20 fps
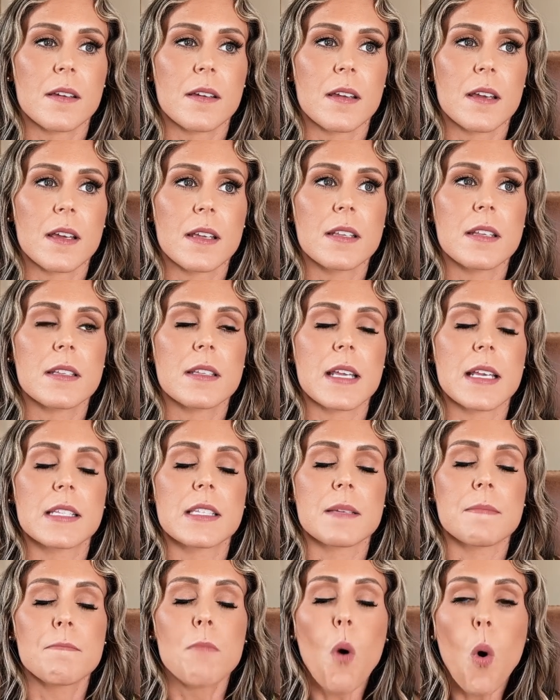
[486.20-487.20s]
it,
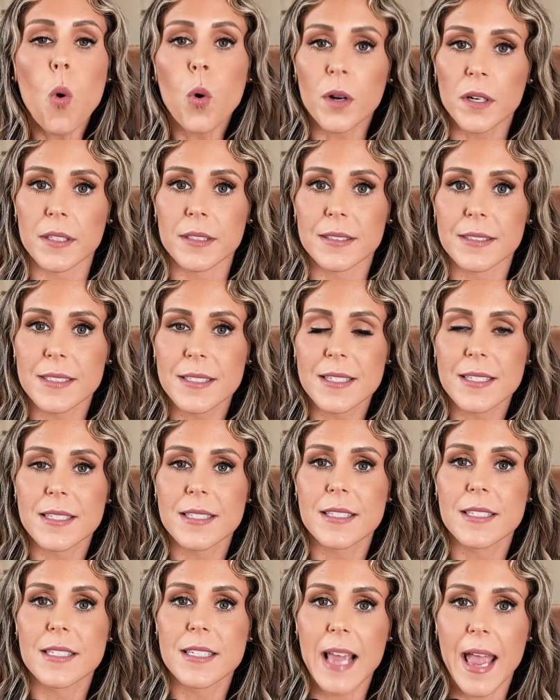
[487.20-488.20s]
it's important
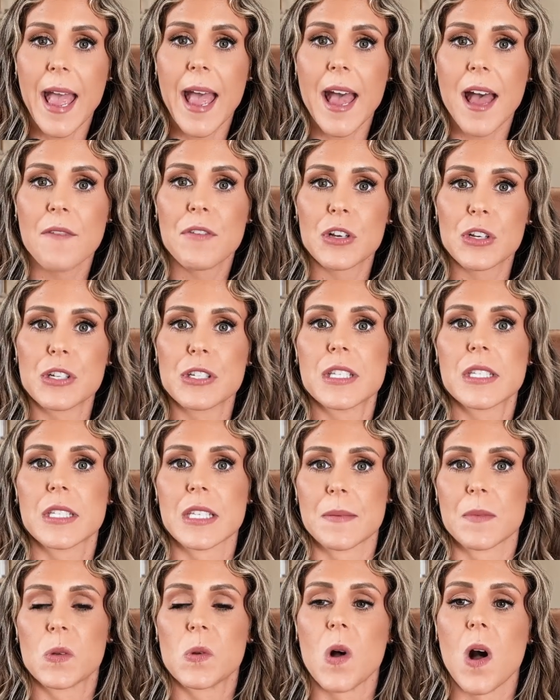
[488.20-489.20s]
to have a good
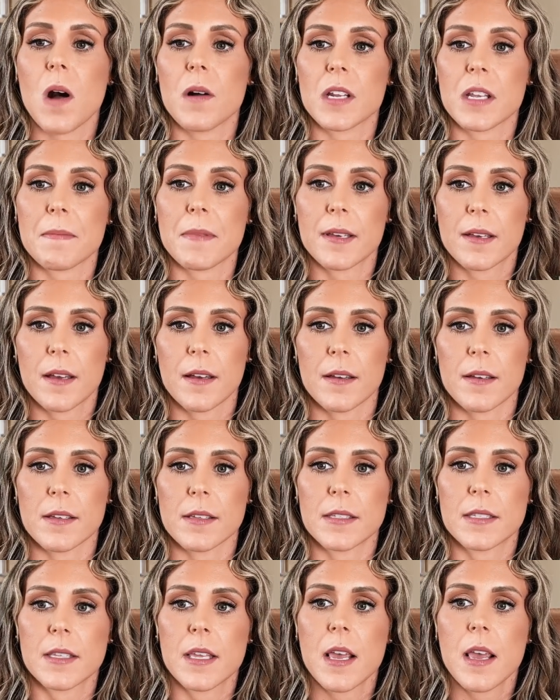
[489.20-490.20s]
sleep quality,
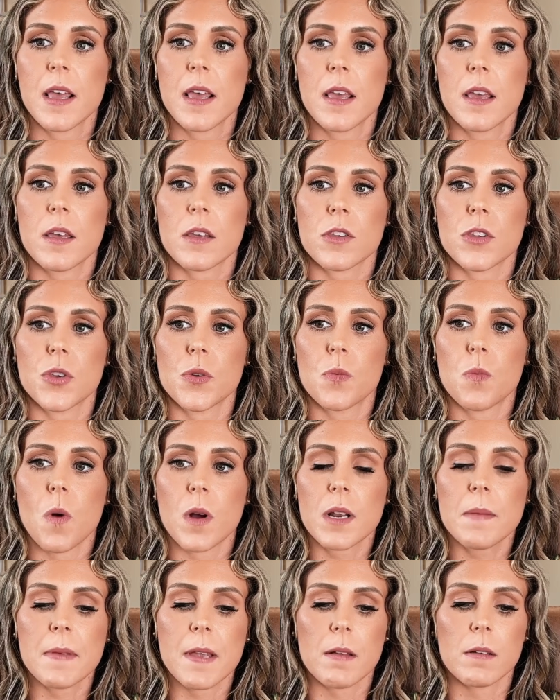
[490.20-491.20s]
because you
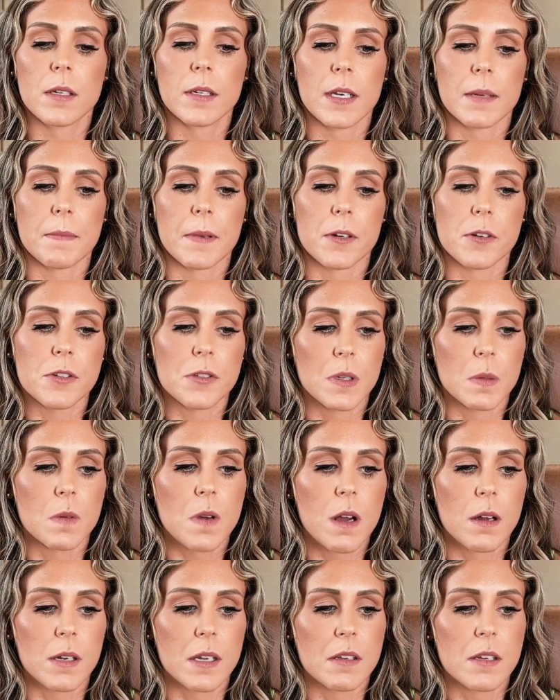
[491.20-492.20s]
want to be able to get better sleep
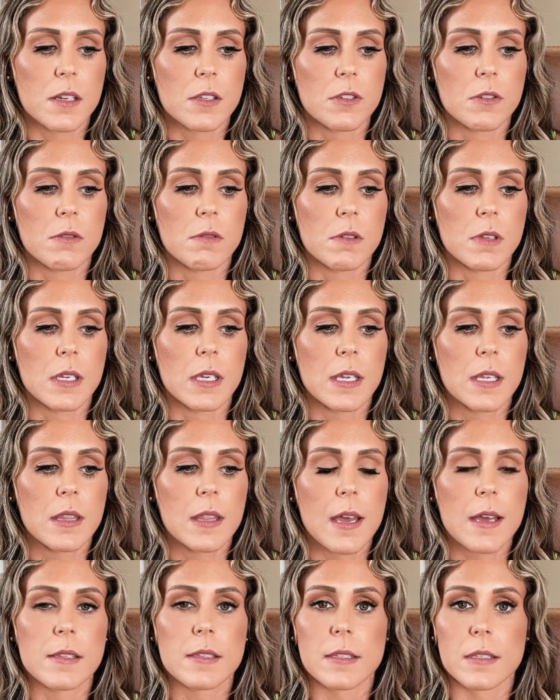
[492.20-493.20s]
quality, because you need
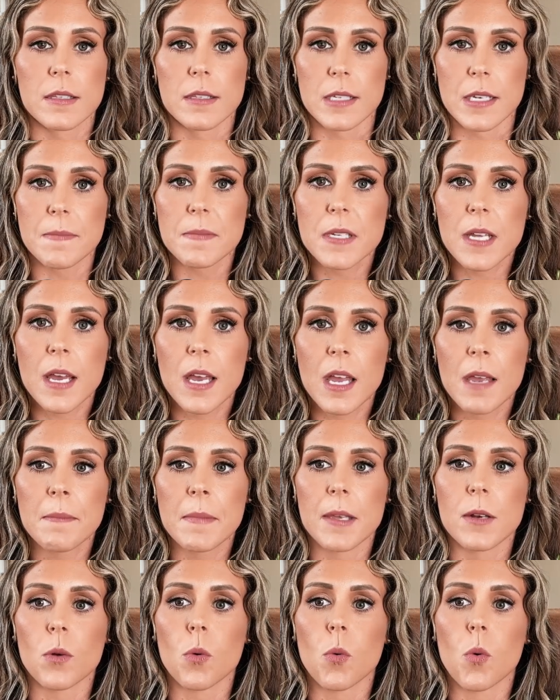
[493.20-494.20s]
that sleep time
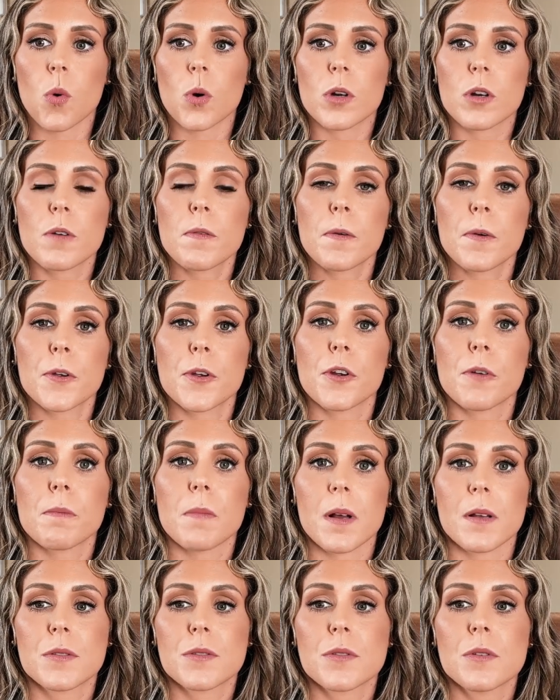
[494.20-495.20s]
in order for your
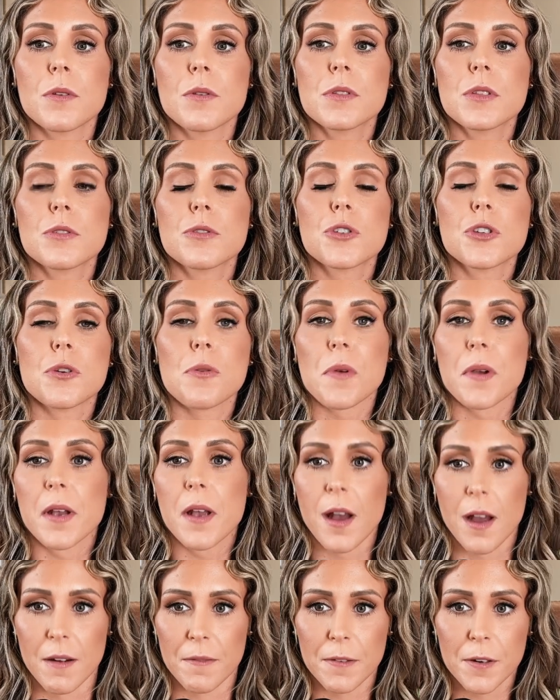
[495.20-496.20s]
muscles to
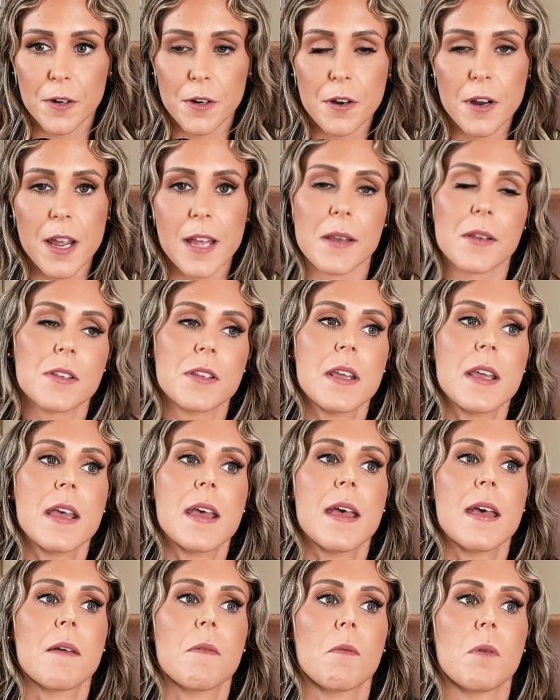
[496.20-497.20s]
recover. And
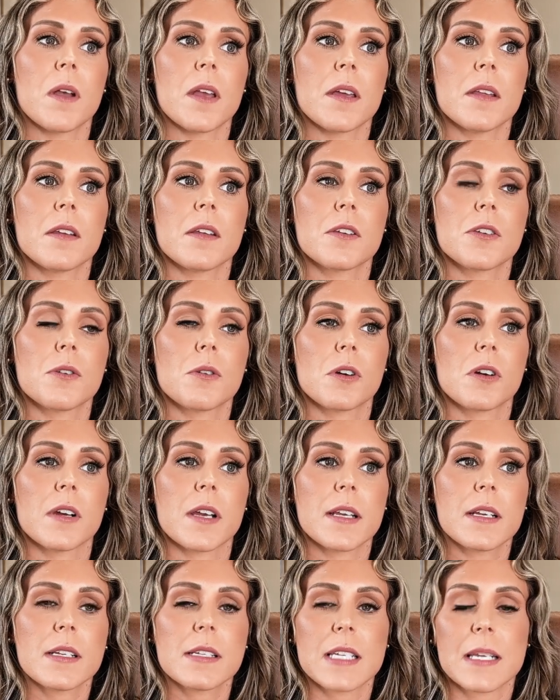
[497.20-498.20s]
when you're
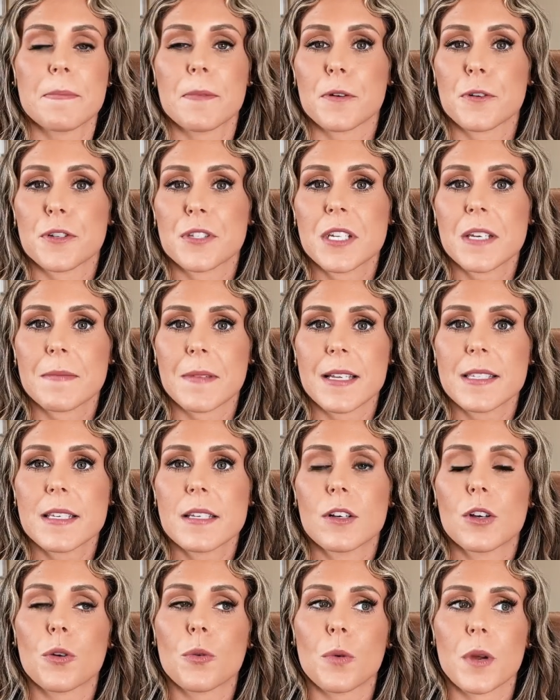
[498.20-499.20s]
in a deeper sleep, that's a
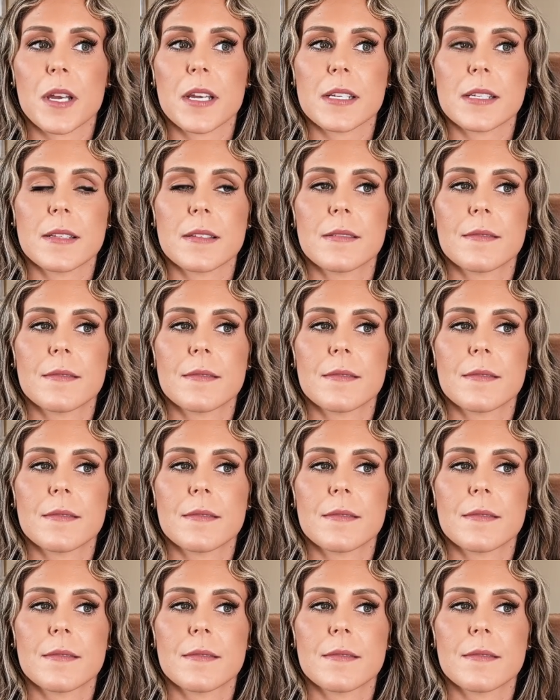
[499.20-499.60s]
great